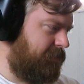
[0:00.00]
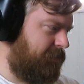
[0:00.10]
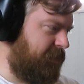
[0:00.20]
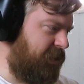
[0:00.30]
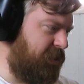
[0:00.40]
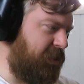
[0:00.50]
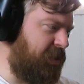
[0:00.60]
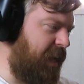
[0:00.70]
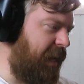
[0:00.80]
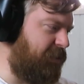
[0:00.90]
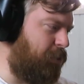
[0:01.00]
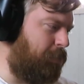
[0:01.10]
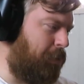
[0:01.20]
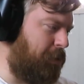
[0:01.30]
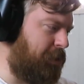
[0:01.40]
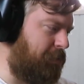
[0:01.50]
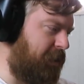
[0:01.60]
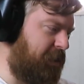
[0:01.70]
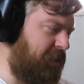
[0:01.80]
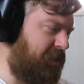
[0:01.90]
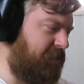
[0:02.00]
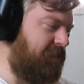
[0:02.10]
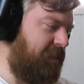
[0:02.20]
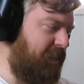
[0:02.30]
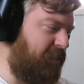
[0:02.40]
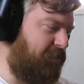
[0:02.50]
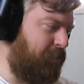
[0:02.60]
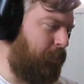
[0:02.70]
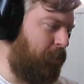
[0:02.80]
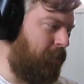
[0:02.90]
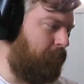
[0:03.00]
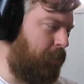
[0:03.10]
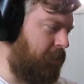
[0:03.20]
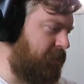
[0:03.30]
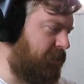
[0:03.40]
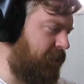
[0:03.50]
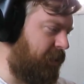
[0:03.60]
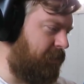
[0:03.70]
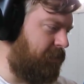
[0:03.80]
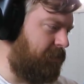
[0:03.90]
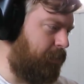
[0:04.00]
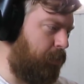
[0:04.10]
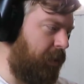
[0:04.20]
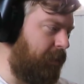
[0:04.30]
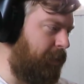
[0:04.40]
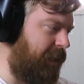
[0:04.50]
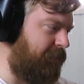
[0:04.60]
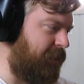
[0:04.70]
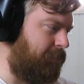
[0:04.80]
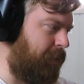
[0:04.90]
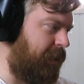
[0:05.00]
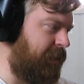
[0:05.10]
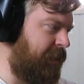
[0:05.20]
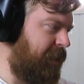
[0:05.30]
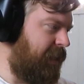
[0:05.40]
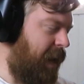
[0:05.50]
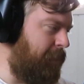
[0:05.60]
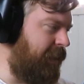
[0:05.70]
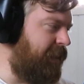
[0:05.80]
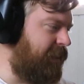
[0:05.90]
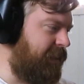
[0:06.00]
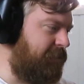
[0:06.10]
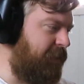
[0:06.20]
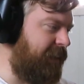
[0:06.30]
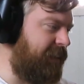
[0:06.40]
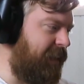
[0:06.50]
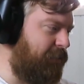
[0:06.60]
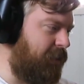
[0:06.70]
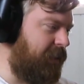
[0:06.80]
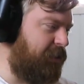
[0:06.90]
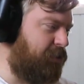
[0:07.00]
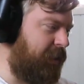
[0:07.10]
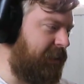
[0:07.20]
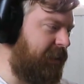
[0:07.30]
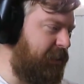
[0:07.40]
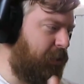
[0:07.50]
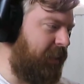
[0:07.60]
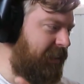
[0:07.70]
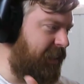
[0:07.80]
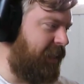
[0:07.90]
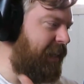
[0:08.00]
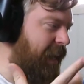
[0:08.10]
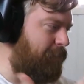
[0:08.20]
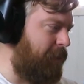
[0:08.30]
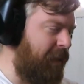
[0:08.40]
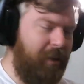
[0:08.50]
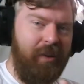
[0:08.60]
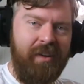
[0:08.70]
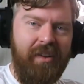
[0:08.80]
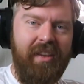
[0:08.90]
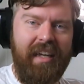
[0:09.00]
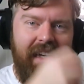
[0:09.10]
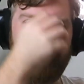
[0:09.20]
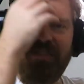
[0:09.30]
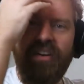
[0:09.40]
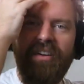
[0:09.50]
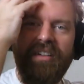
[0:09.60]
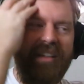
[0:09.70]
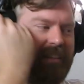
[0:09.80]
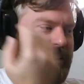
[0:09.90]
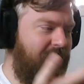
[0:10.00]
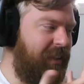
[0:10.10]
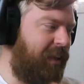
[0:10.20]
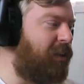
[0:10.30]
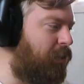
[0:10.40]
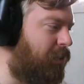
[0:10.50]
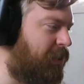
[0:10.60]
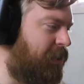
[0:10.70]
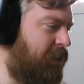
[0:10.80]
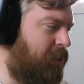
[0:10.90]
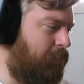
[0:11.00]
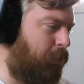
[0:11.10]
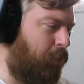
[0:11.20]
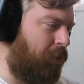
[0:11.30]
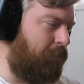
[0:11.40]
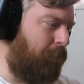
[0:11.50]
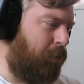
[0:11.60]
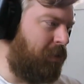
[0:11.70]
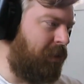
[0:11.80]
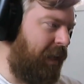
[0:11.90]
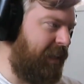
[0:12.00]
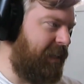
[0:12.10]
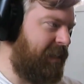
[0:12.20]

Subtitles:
And this is just the outdoor portion, which is, from all reports, the boring part of it. But, I mean, the fact that they've got these trees are going to get bigger and thicker, so this is only going to look more and more like,